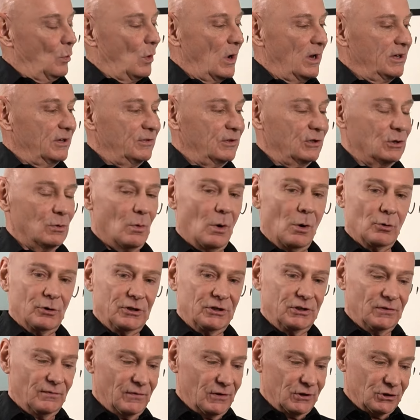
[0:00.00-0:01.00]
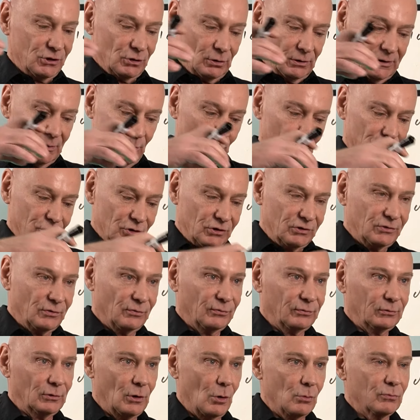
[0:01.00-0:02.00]
anything you own individually would
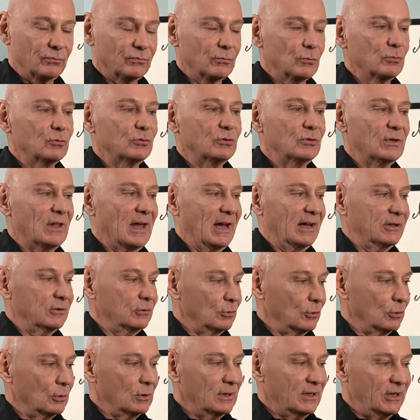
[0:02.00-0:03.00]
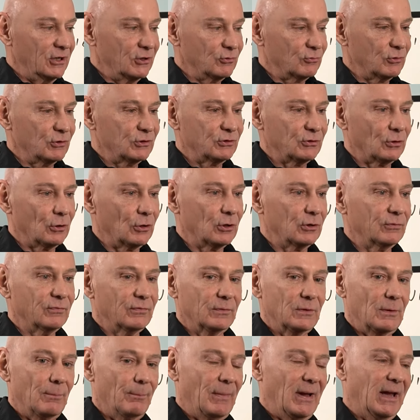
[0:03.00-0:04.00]
just flow through to that. Your interest earned
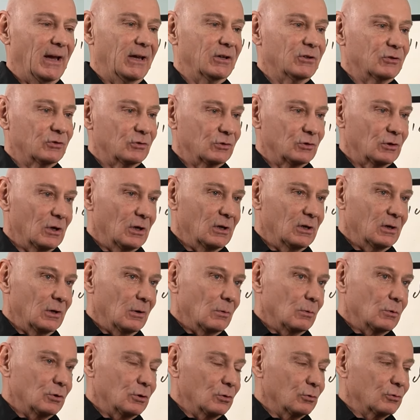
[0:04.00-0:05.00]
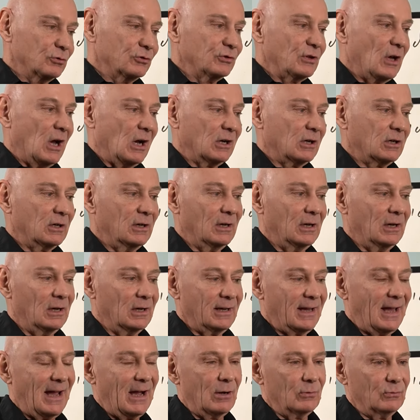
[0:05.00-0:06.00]
from the banks, your stock uh,
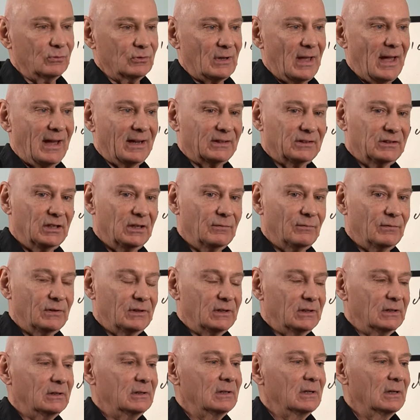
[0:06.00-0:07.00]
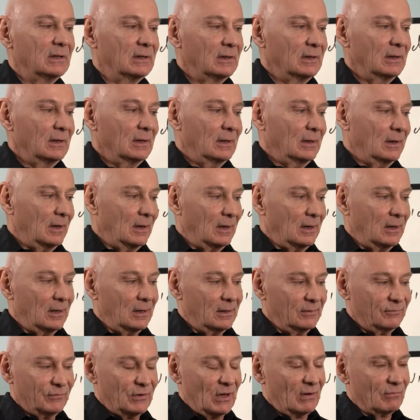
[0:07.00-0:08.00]
account activity, uh,
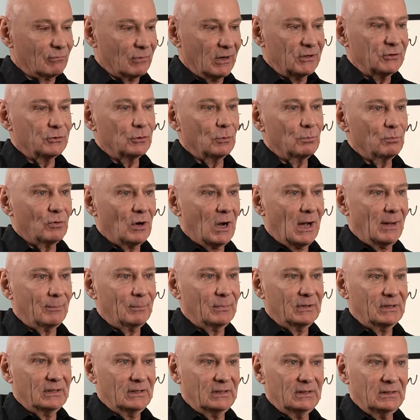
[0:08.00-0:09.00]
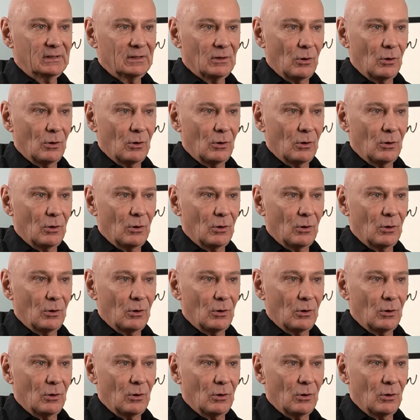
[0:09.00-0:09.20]
if you have rental property